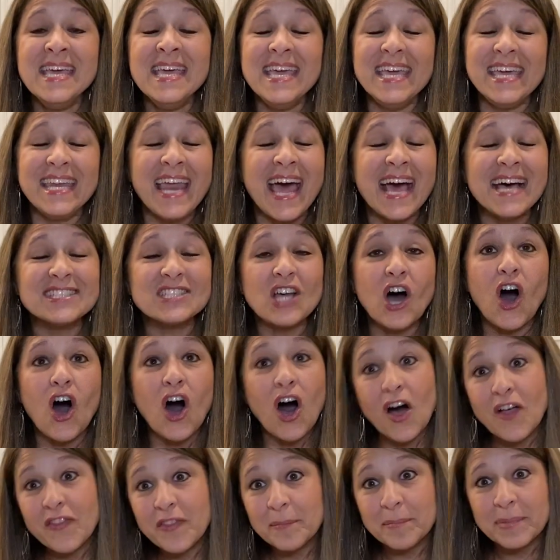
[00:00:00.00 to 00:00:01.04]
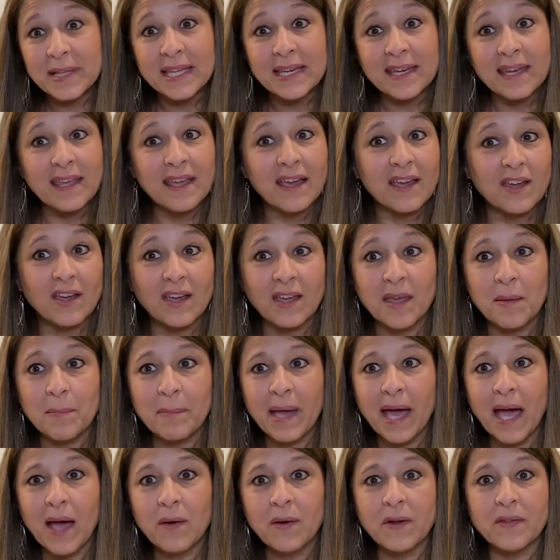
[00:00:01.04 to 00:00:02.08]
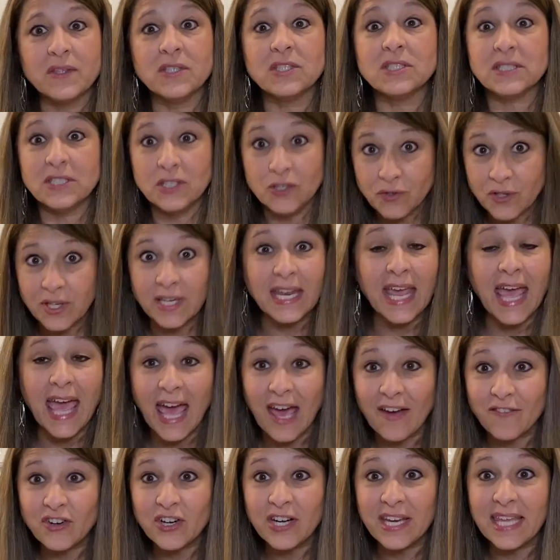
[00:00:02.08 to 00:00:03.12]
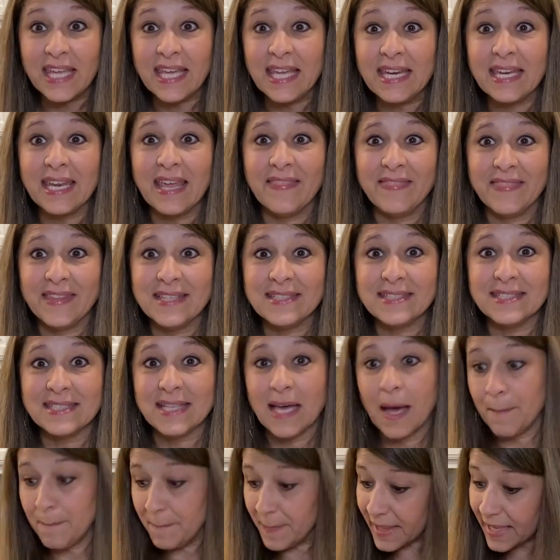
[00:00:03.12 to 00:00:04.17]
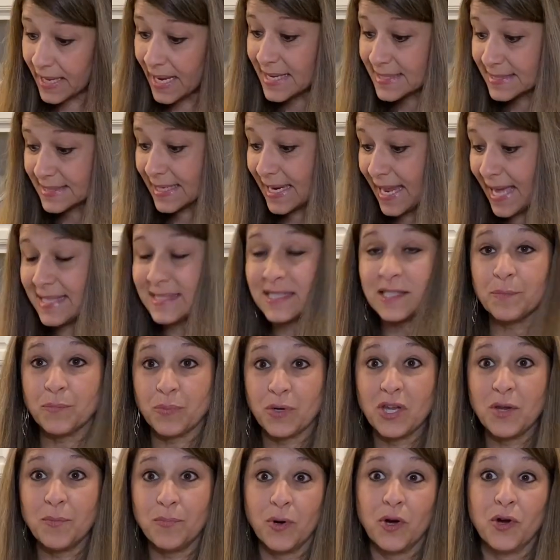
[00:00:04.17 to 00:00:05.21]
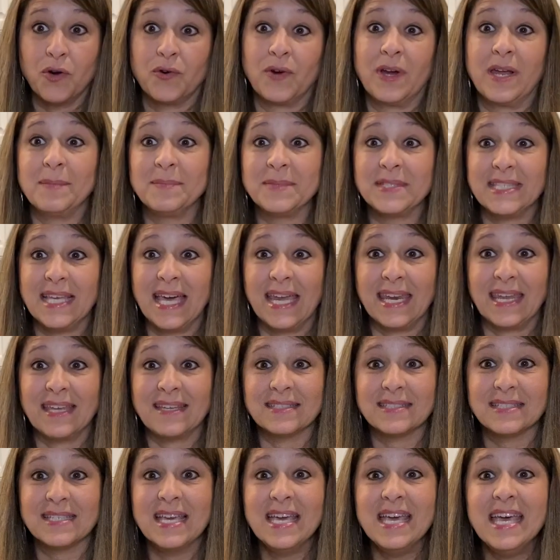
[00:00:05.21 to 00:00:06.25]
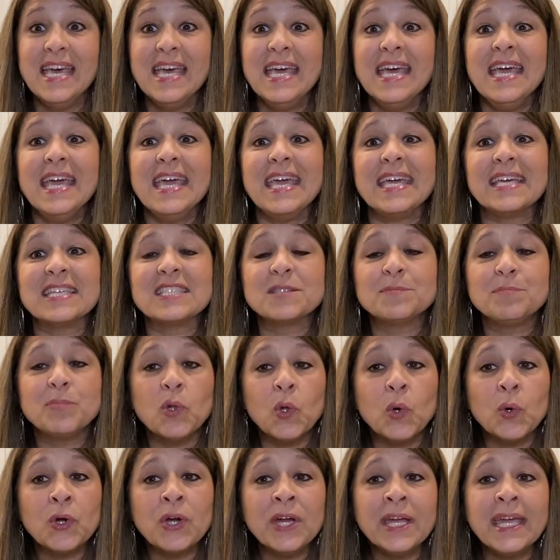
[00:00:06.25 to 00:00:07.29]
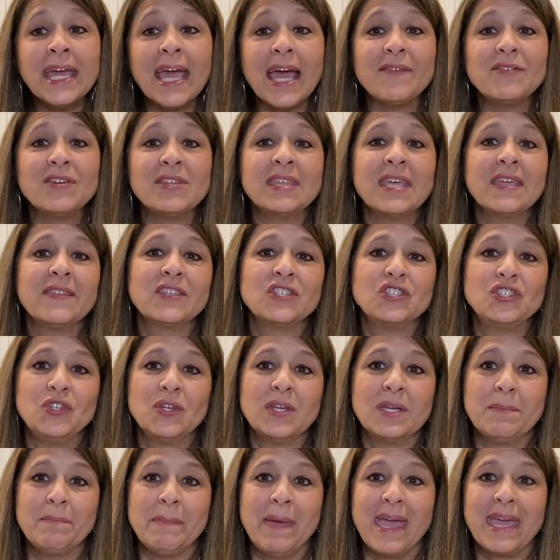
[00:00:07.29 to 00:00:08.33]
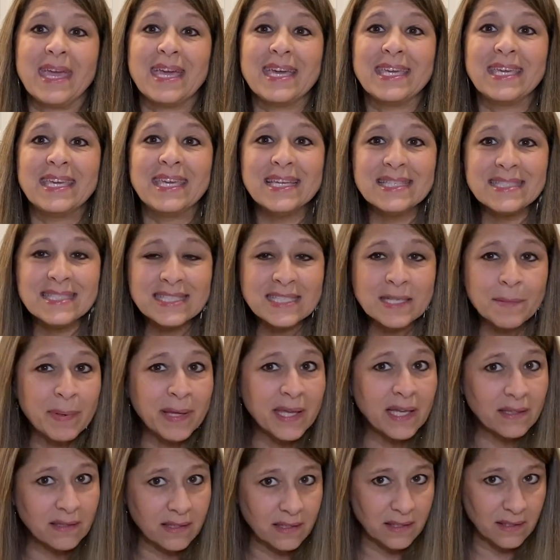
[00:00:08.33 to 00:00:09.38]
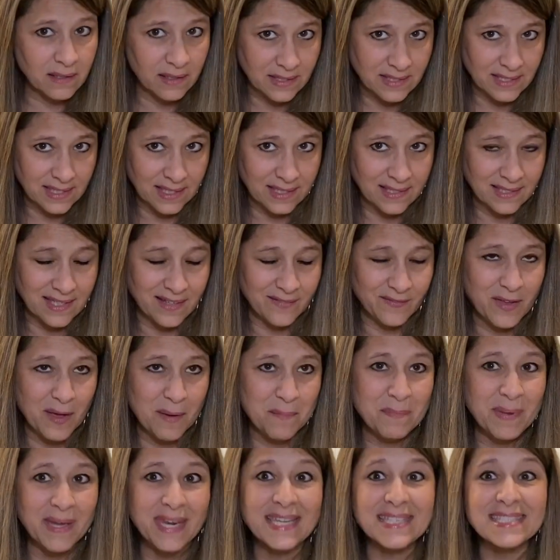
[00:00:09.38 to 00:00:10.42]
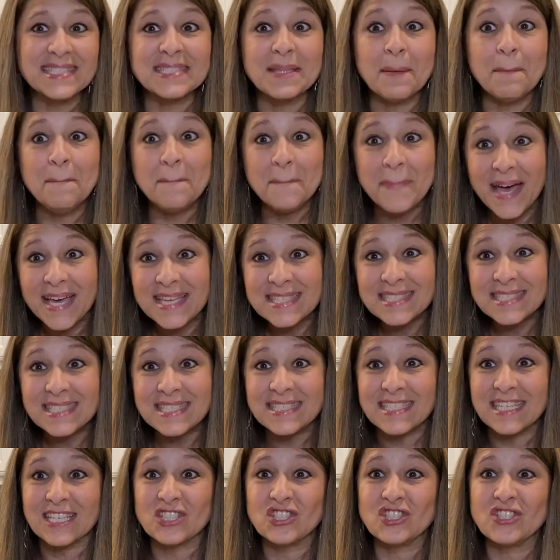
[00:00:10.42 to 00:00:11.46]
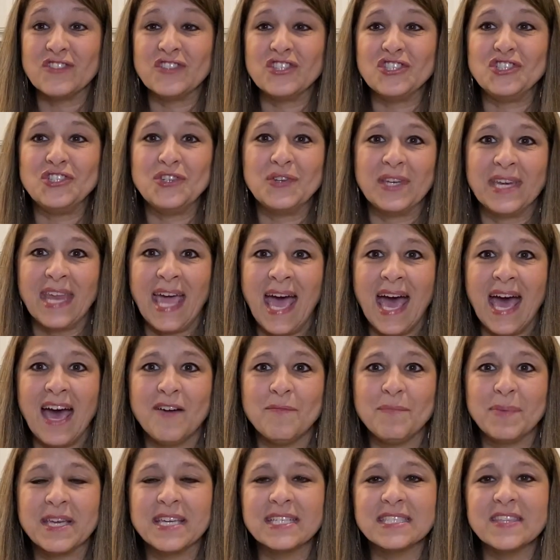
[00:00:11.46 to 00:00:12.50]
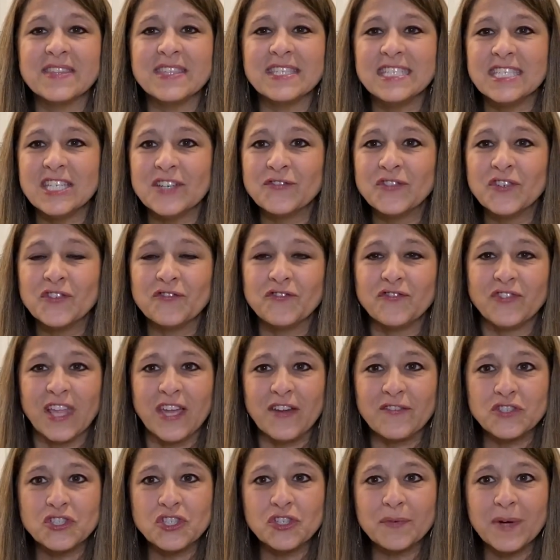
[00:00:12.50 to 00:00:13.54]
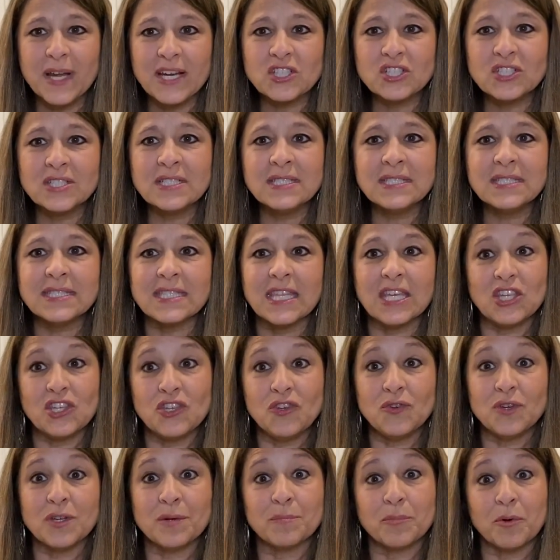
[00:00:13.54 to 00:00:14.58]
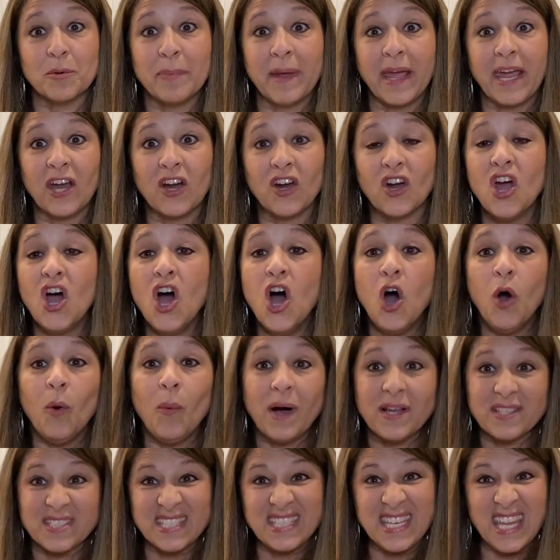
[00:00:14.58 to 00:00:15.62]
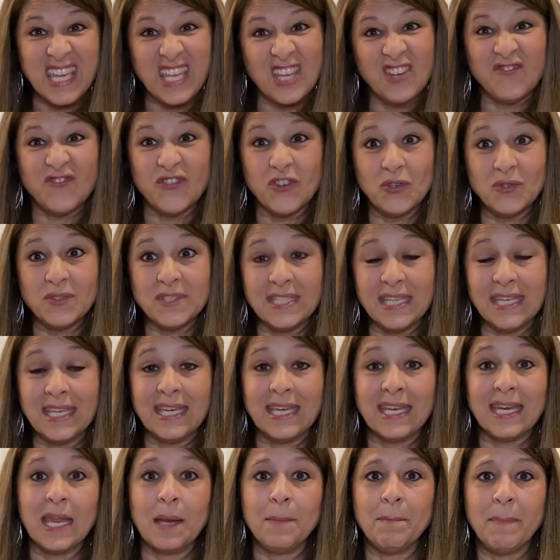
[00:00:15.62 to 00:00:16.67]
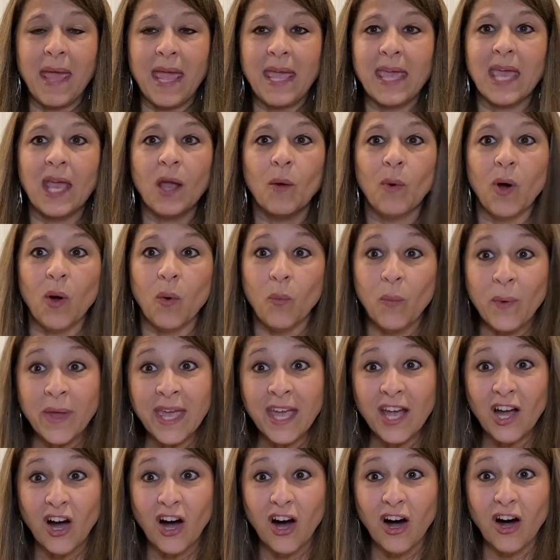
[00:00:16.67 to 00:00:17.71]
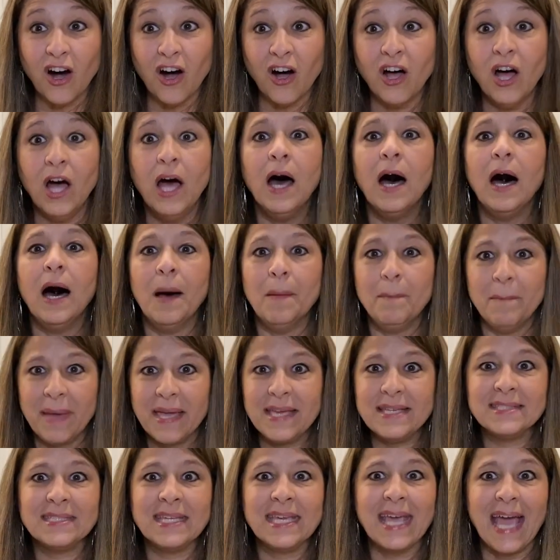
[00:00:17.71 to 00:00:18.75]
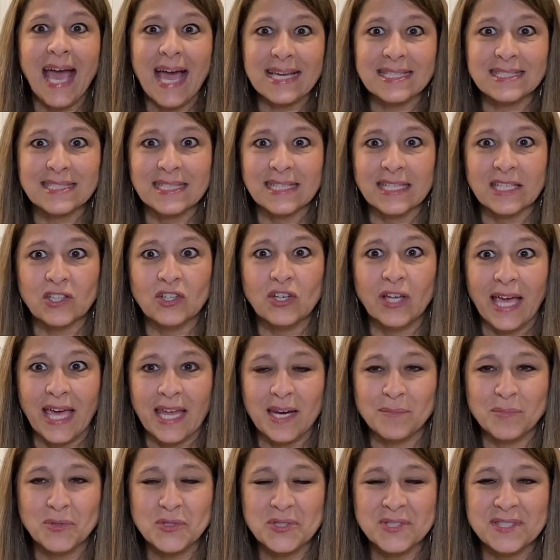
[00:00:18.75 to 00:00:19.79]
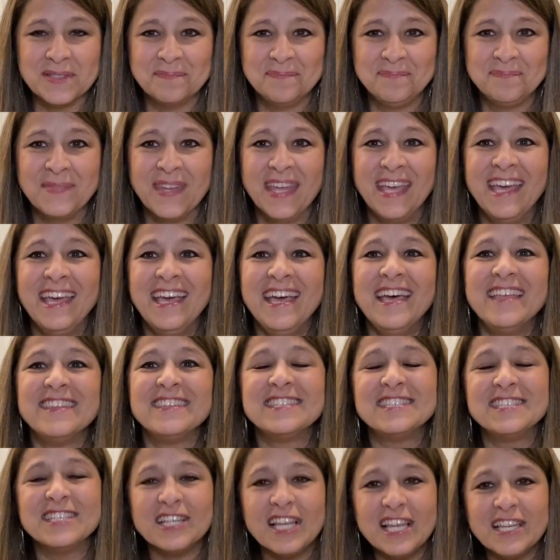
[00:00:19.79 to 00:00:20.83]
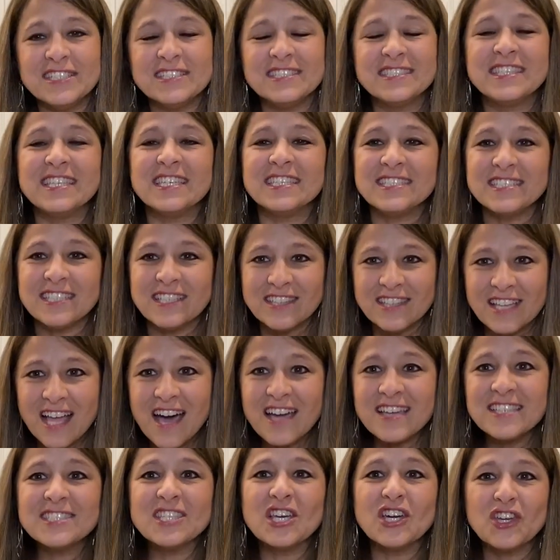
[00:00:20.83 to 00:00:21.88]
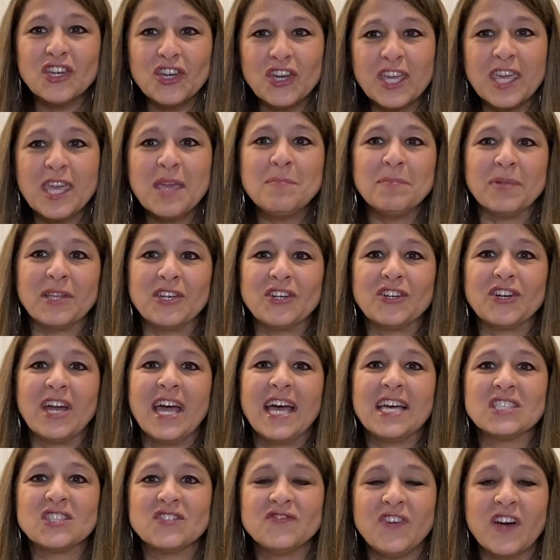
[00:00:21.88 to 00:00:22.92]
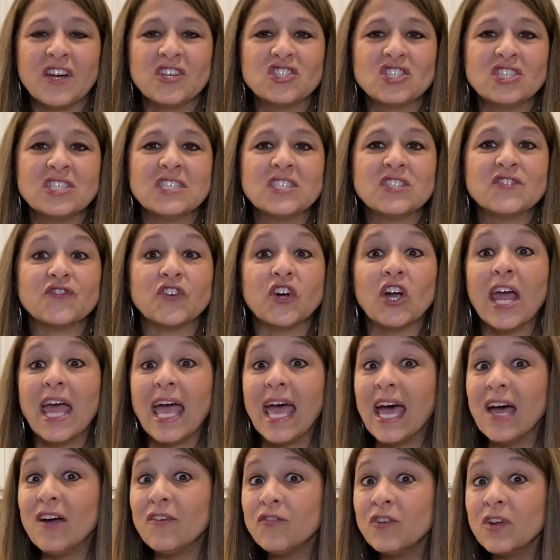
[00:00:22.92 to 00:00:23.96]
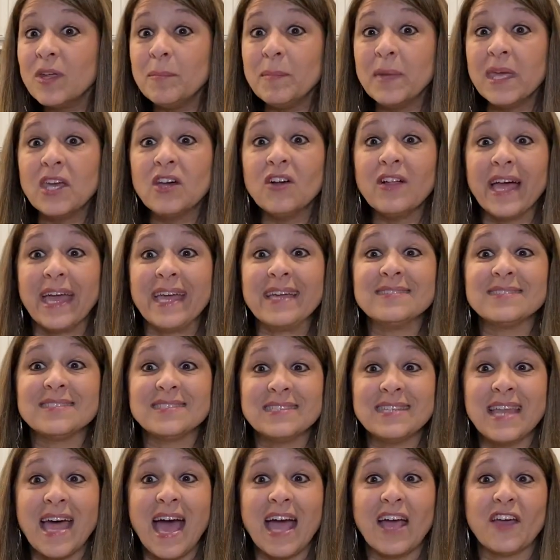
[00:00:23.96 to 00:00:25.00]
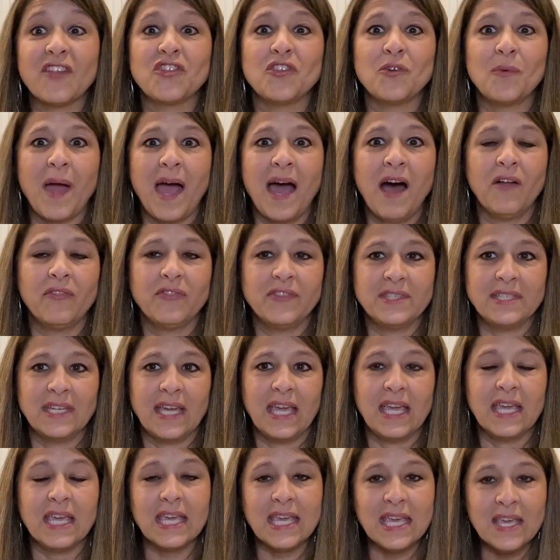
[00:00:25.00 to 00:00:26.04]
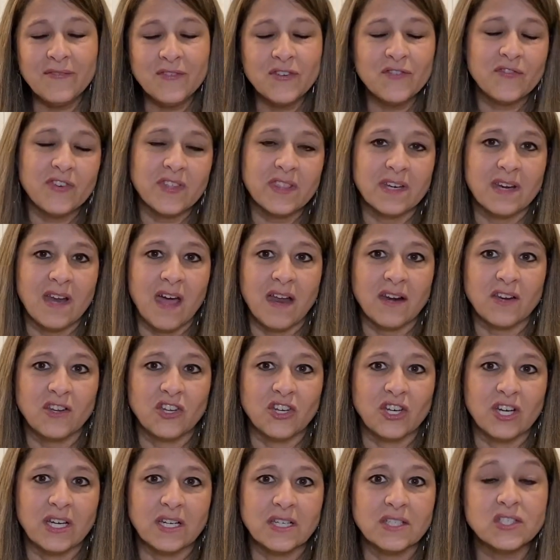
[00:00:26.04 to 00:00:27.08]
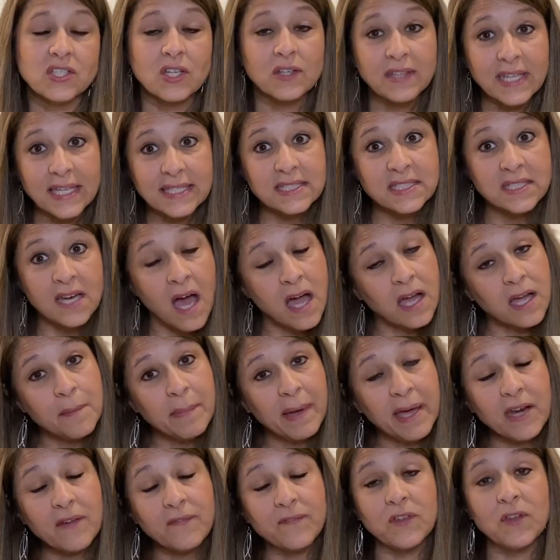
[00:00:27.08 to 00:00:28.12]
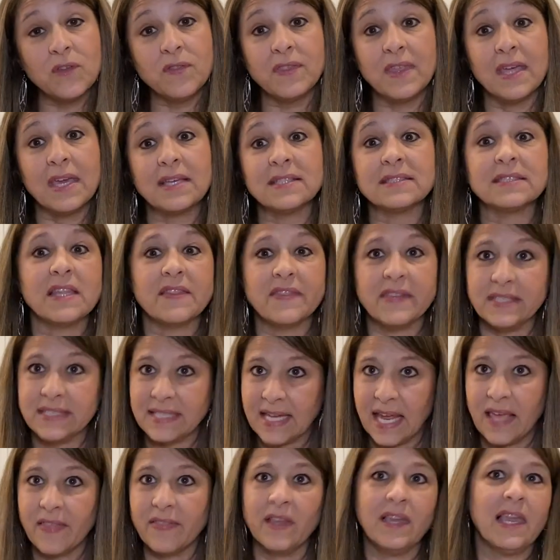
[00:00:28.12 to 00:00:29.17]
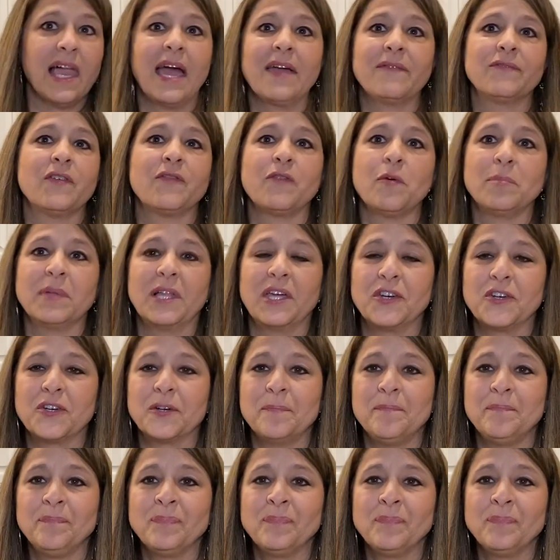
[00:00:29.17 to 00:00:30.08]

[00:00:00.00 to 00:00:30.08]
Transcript: It has all the blending and cooking power that you could ever need and then some because it has the pre-programmed settings. Exploring everything that you can make gets to be a little addictive, but it's the best addiction that you can have because of the different flavor directions that you can prepare while sneaking foods in and making what we call amazing accidental edibles. The Deluxe Cooking Blender has functions for every meal and snack throughout the day, even for the non-cook. So let's talk about a few things in the day in the life of a blender.